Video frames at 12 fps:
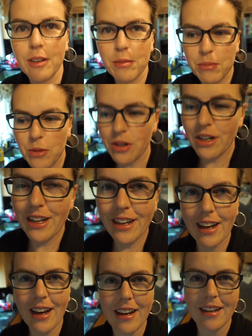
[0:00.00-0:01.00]
Good
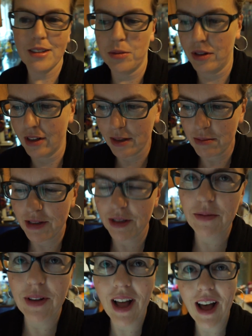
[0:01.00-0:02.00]
morning, guys. Welcome to
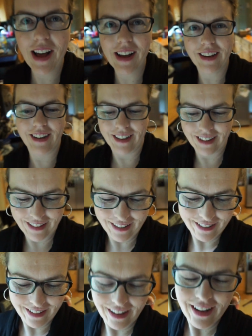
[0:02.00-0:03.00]
the vlog.
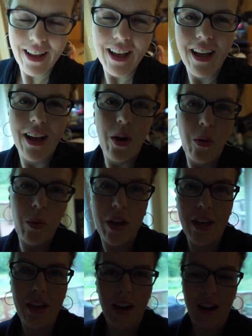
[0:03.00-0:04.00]

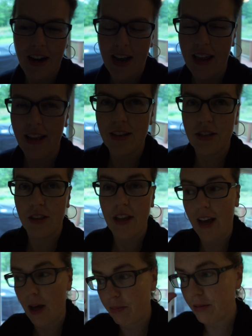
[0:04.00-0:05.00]
We are headed to
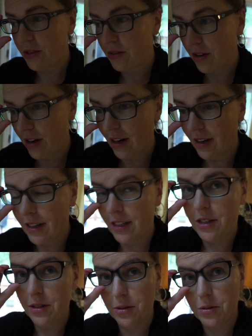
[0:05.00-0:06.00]
the Apple store
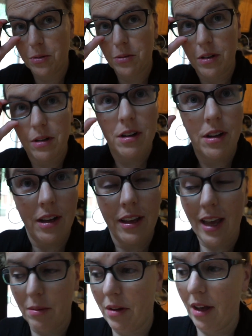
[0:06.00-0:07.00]
to
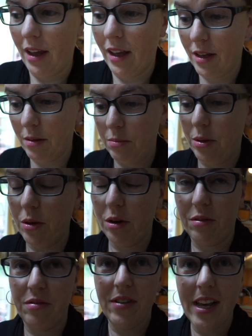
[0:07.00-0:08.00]
get my
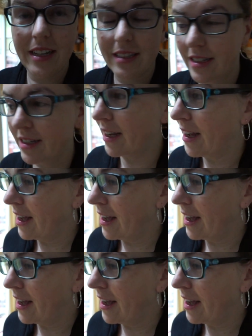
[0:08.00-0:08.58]
computer fixed.